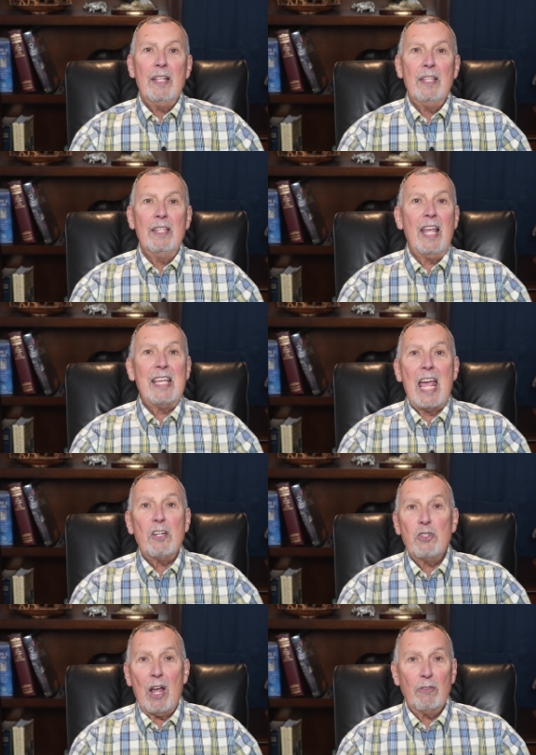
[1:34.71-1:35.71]
They
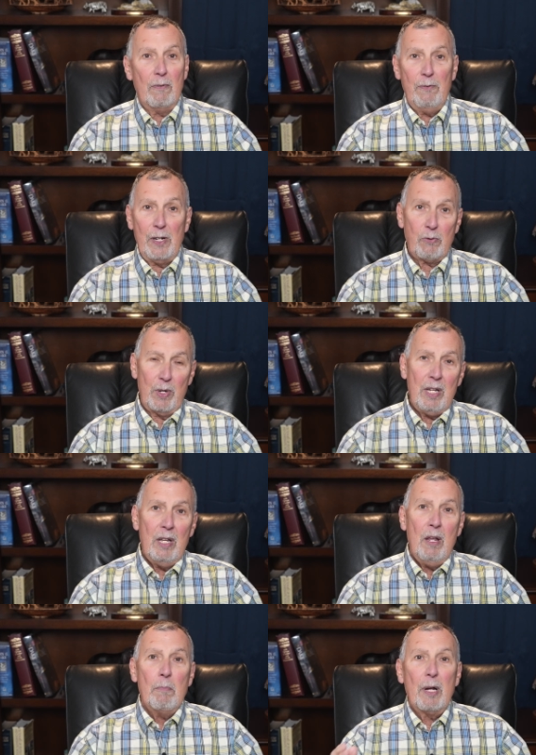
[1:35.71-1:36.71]
can't shout the victory
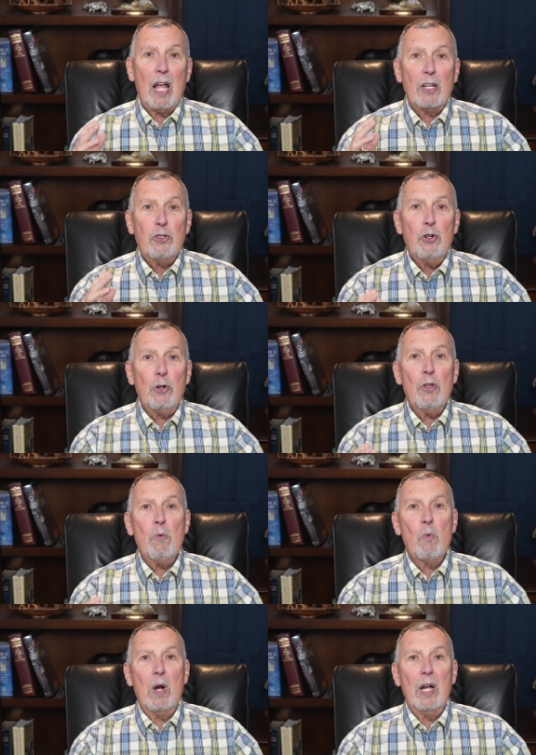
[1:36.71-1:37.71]
because you're the
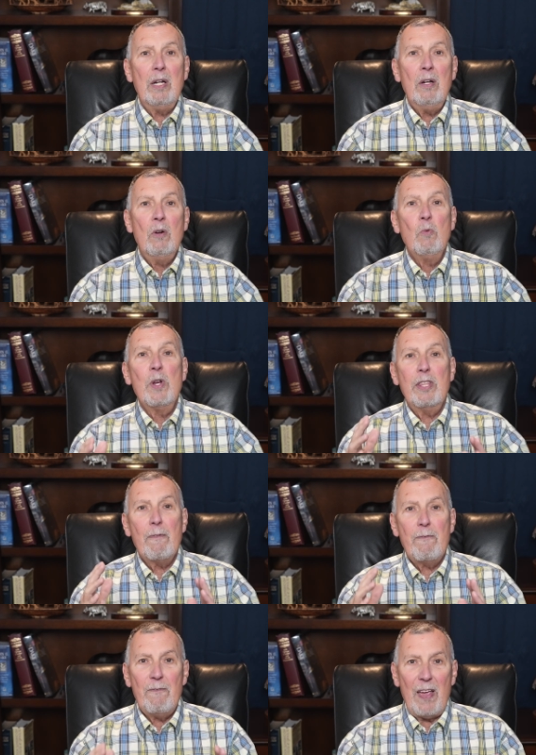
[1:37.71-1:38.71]
one with
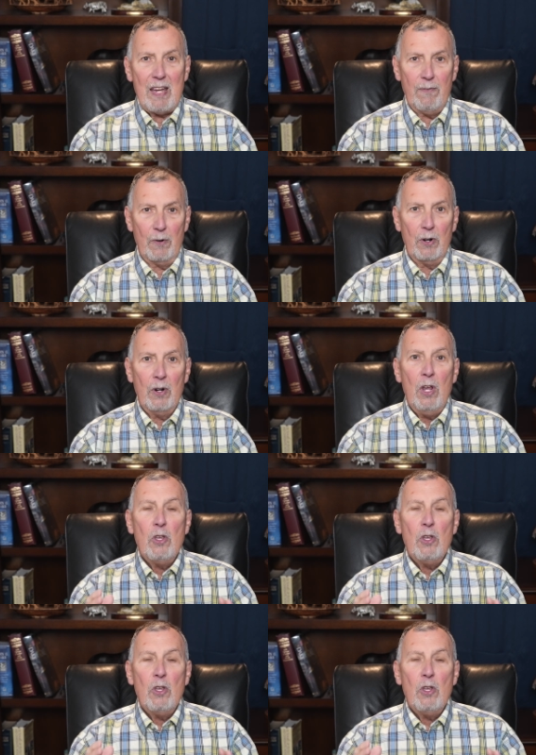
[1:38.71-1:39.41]
the favor.